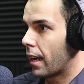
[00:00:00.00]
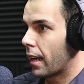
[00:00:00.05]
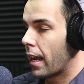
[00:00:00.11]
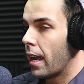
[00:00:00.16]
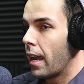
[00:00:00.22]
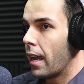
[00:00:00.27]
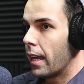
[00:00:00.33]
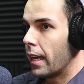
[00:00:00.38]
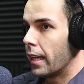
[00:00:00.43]

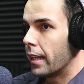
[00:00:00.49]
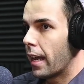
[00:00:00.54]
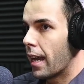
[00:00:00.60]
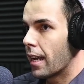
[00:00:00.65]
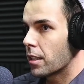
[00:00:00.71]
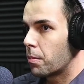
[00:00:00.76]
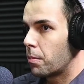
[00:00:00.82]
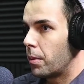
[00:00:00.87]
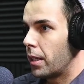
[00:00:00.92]
Like it
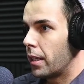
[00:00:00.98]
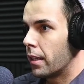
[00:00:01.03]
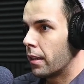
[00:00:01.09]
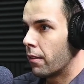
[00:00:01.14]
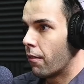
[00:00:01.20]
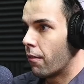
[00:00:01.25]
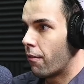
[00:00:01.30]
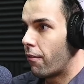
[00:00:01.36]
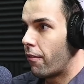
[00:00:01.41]
has
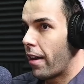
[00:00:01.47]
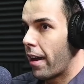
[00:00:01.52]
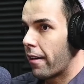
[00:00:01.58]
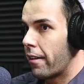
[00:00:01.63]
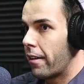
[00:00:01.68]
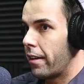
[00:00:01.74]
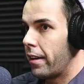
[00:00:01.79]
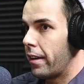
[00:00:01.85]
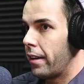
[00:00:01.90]
been
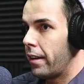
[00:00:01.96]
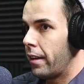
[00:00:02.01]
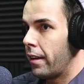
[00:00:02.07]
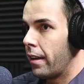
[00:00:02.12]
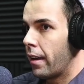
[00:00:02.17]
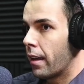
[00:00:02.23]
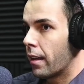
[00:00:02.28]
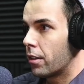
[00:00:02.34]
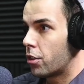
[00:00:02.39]

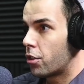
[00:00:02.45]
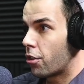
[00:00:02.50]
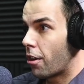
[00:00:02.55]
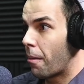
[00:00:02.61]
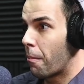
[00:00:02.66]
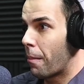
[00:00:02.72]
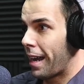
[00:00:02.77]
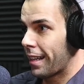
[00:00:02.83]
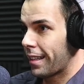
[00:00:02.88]
very
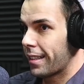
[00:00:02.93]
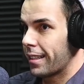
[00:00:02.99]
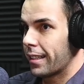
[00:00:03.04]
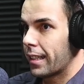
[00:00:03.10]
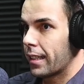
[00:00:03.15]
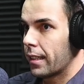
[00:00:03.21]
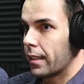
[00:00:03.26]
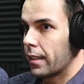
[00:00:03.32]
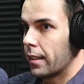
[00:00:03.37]

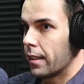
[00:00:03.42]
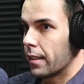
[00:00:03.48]
dramatic,